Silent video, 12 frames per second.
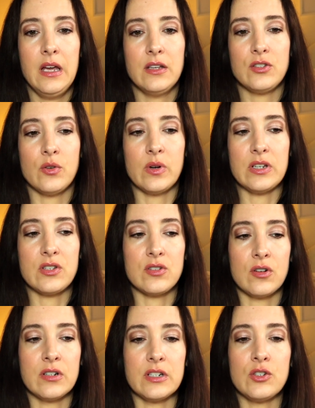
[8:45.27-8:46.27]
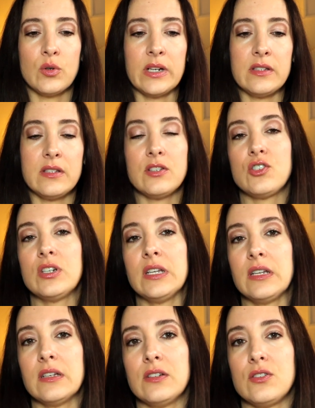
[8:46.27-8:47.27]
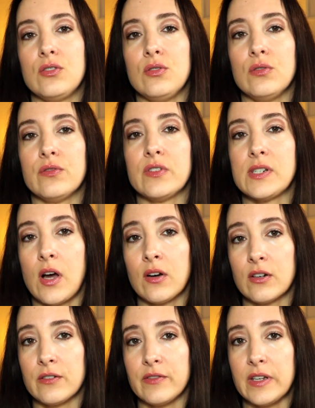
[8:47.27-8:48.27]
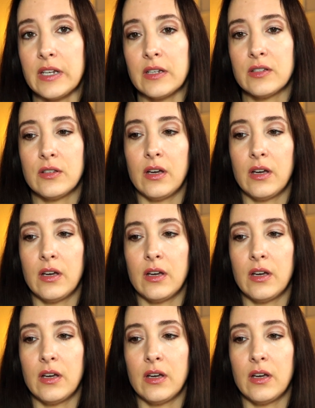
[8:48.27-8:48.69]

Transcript: So I started transitioning into photography.